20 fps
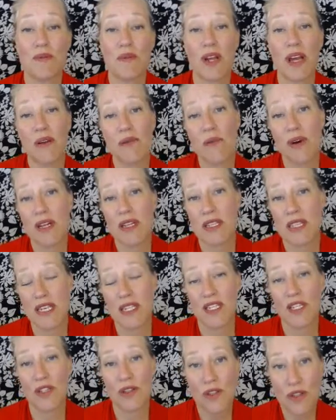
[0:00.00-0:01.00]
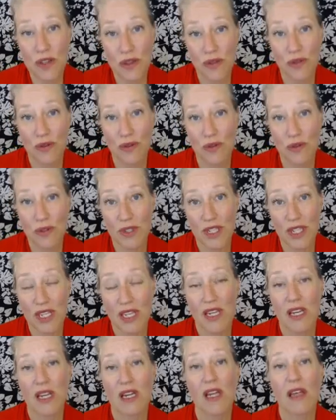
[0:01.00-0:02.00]
But I want to say to you,
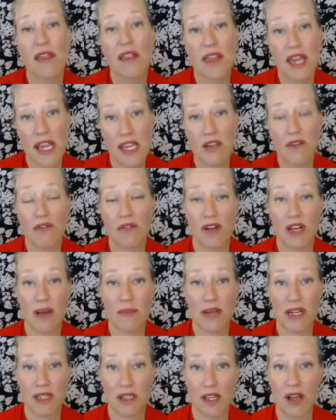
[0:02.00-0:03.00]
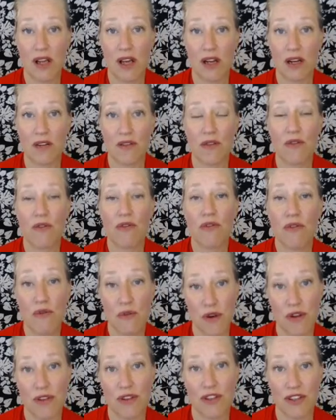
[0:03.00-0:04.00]
thank you for coming along
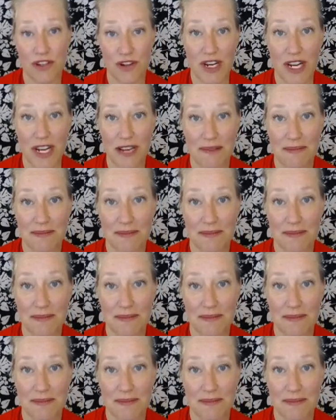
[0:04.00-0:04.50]
for the journey.